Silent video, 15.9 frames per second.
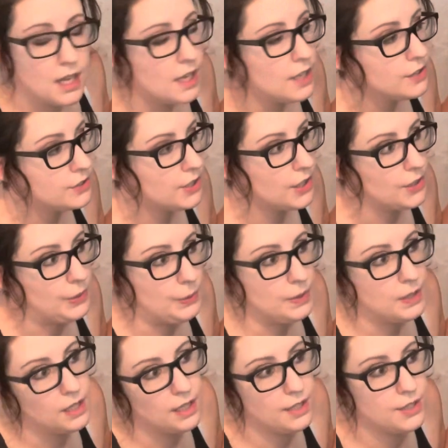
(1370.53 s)
So
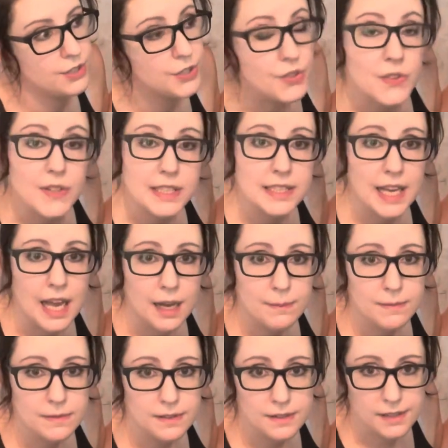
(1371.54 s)
to recap,
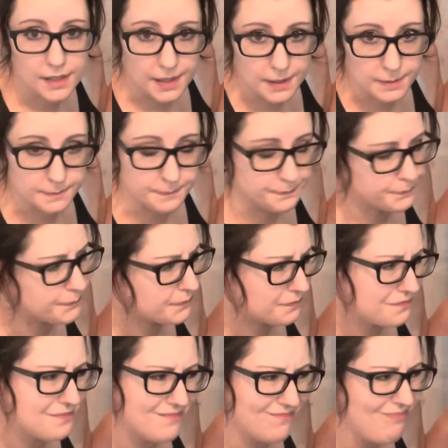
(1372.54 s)

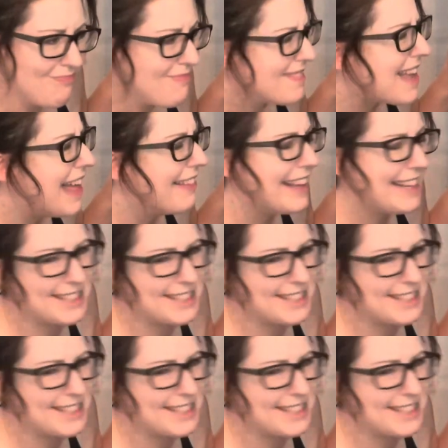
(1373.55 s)
I like